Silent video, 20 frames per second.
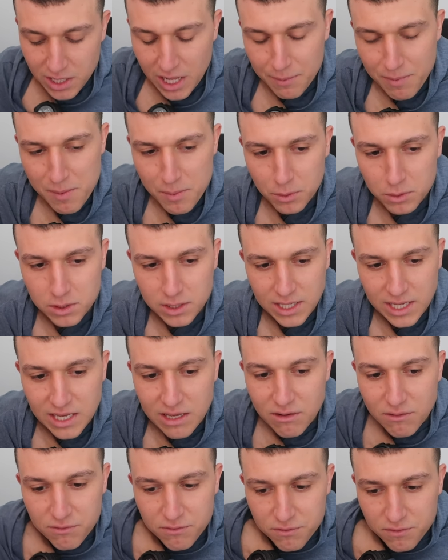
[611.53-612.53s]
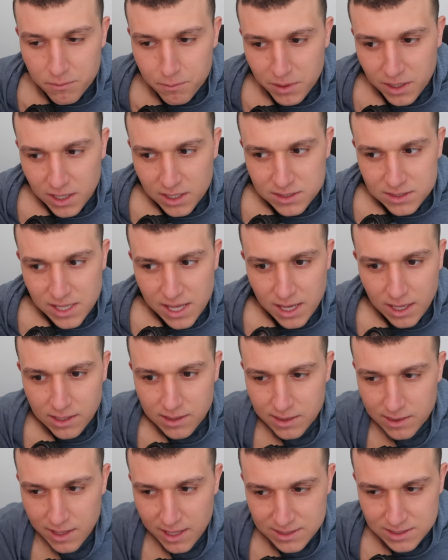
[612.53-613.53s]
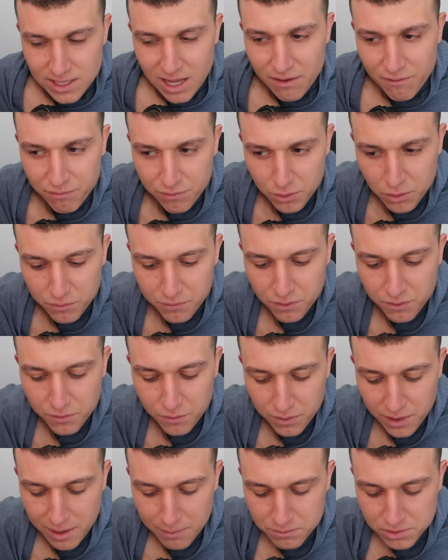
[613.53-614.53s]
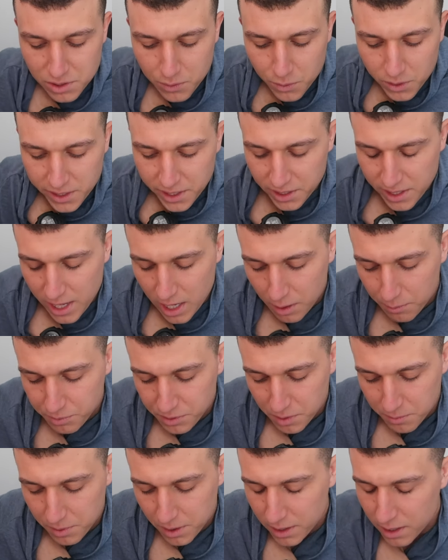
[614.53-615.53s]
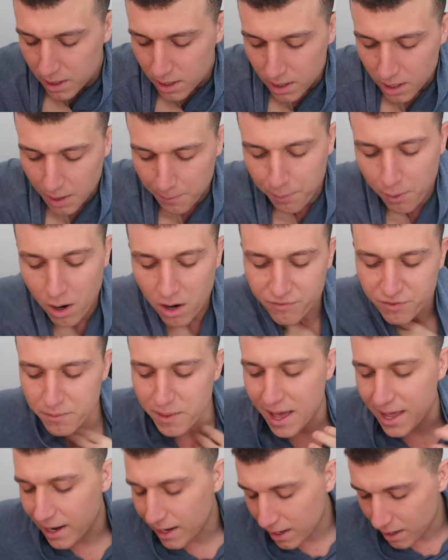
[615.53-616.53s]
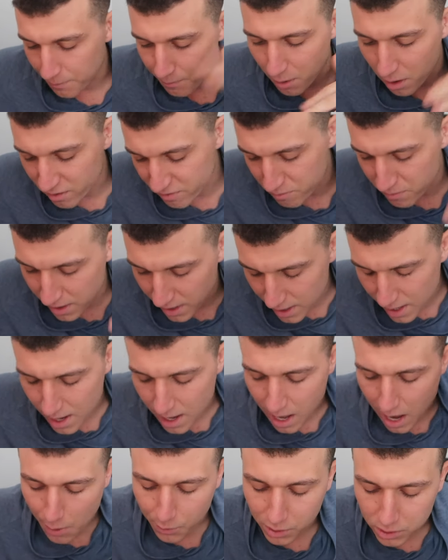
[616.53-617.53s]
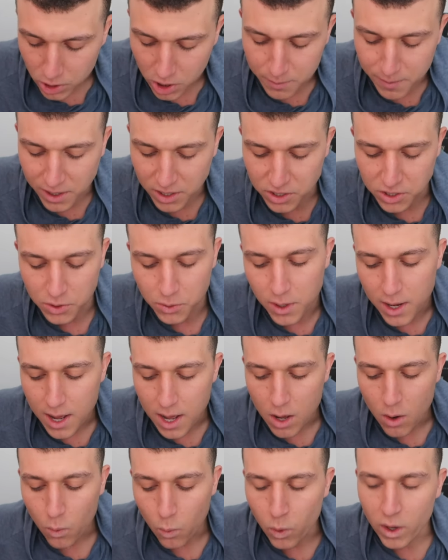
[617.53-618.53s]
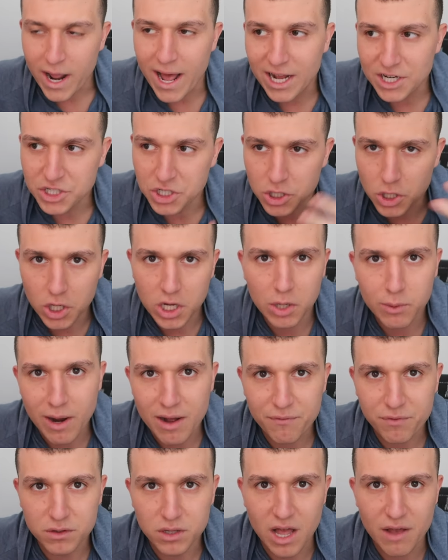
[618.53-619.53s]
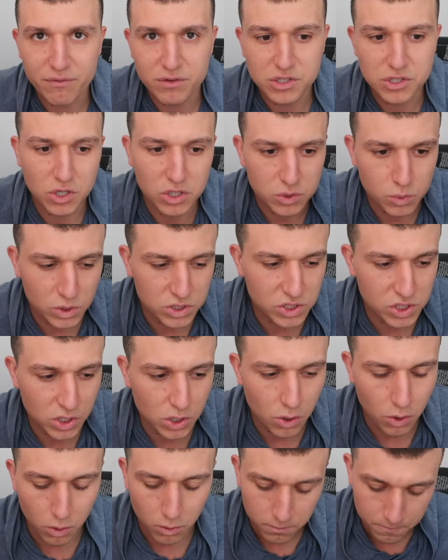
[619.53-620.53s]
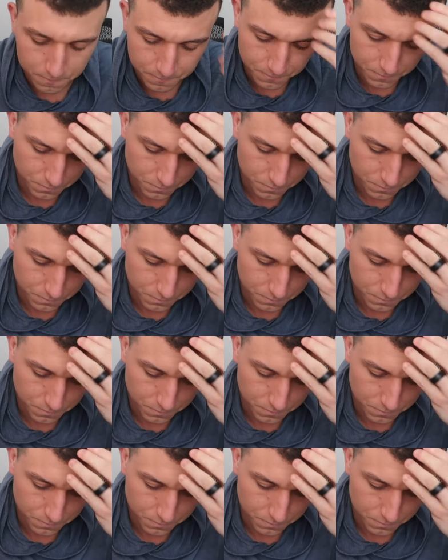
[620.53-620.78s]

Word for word: A lot of people leave because they it's not fruitful for them. So we're here to help you. But apart from that, a part of me, I want to learn about you. What had you looking around for life insurance? What's the goal?